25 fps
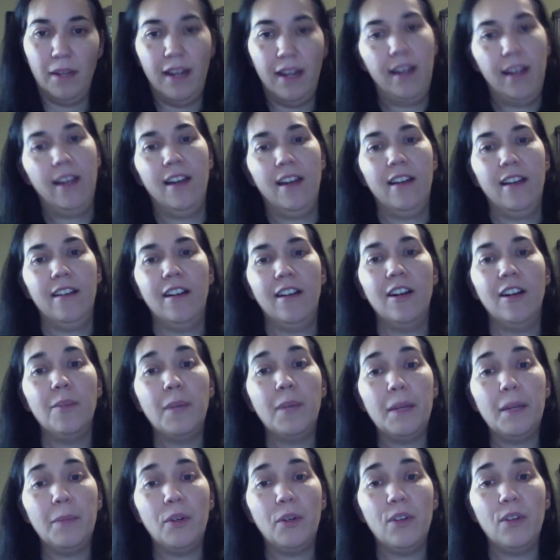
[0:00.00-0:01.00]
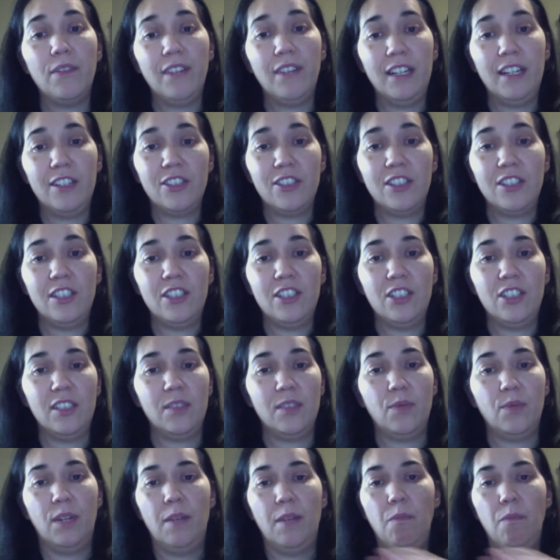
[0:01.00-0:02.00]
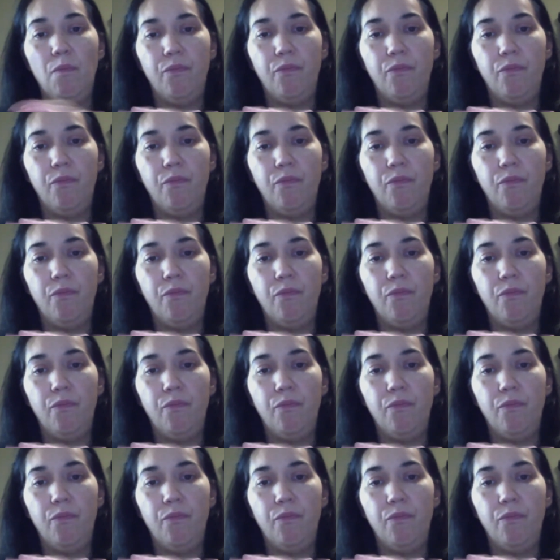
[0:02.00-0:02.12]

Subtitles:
and all my motivation just went.